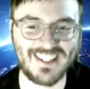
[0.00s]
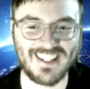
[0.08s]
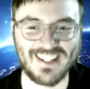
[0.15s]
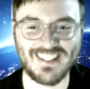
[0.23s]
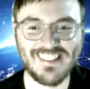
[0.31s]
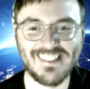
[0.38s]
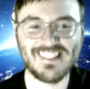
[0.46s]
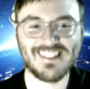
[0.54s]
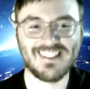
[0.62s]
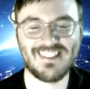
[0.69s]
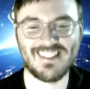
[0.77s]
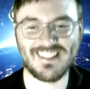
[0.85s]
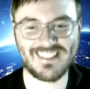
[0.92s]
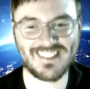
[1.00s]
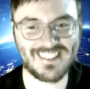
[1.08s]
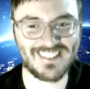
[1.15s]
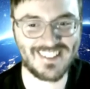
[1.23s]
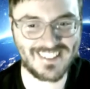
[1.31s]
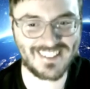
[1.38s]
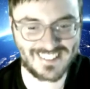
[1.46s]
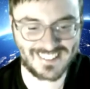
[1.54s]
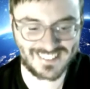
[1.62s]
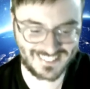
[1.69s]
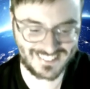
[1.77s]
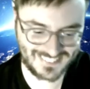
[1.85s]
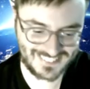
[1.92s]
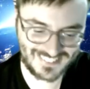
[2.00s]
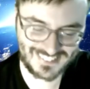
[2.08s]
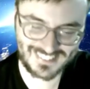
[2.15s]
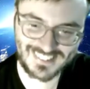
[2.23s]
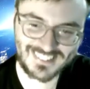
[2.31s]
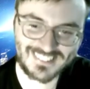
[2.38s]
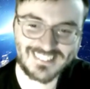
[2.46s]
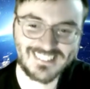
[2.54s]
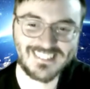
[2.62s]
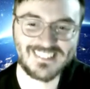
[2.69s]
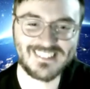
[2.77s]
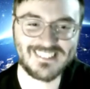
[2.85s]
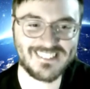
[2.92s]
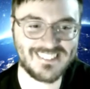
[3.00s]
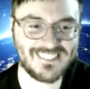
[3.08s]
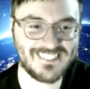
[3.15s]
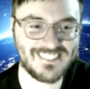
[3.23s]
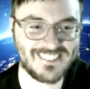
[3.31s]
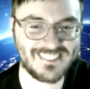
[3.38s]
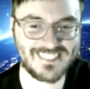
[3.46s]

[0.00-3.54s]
This person isn't speaking.